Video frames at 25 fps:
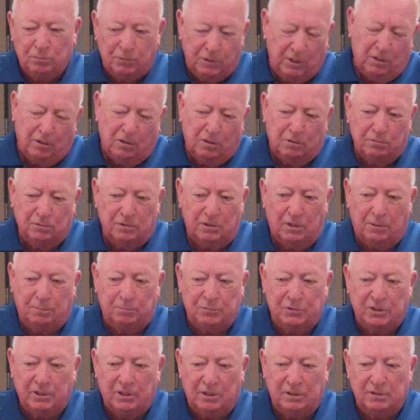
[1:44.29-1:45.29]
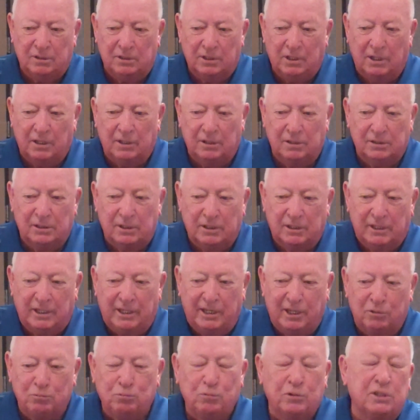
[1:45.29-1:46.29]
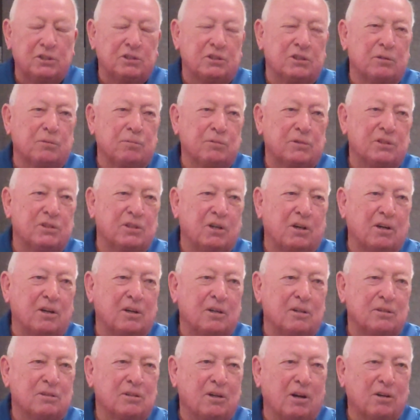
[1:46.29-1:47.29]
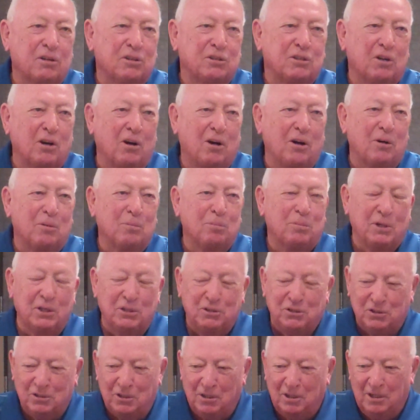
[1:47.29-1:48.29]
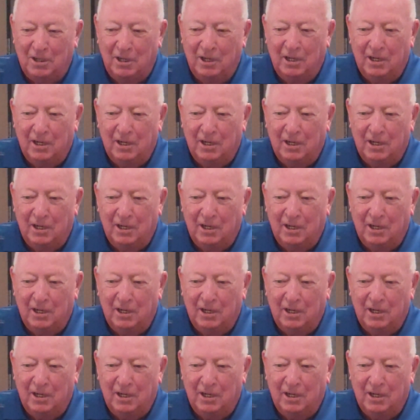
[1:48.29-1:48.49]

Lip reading: We all were upset. And Ed Whitson was our starting pitcher.